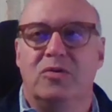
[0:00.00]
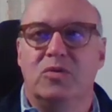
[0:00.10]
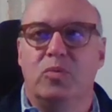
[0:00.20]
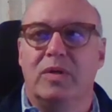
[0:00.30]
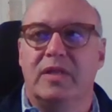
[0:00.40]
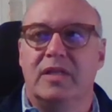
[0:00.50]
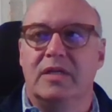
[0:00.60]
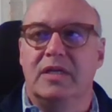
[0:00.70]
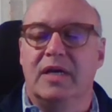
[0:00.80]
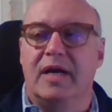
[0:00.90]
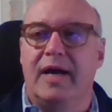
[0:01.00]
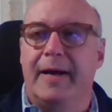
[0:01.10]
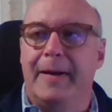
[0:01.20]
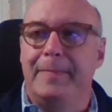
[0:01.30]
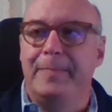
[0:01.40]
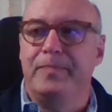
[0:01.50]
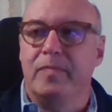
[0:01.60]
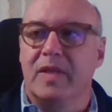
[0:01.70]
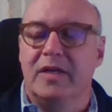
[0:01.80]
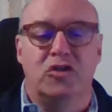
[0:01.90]
was with the
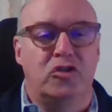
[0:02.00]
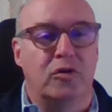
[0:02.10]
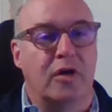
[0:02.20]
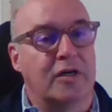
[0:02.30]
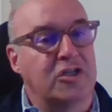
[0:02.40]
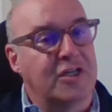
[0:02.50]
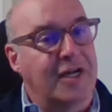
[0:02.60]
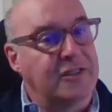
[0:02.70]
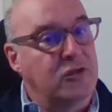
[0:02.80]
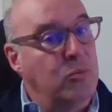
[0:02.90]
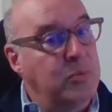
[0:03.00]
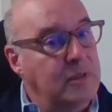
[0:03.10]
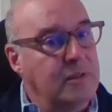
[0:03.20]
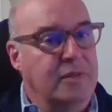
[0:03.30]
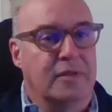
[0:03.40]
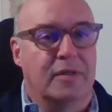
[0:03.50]
in Stuttgart Staatsoper.